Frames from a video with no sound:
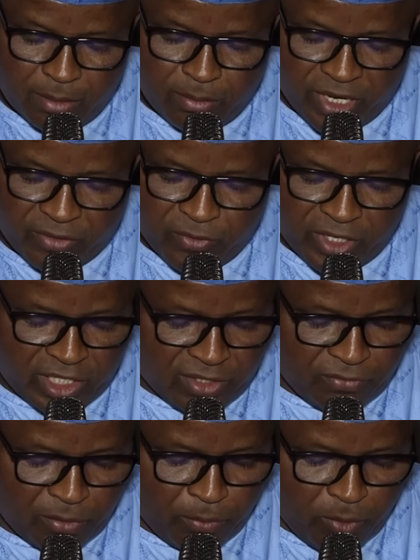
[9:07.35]
by advocating
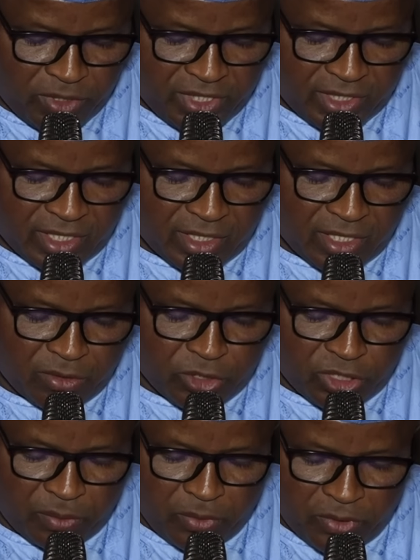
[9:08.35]
for policies centered on
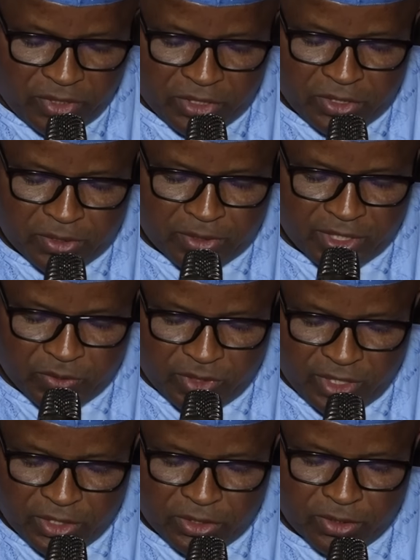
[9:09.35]
job creation,
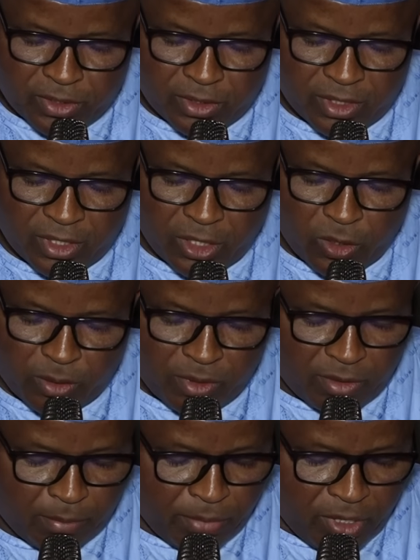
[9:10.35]
education,
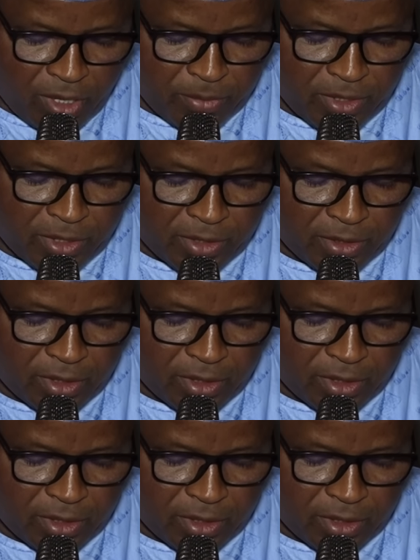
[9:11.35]
economic empowerment.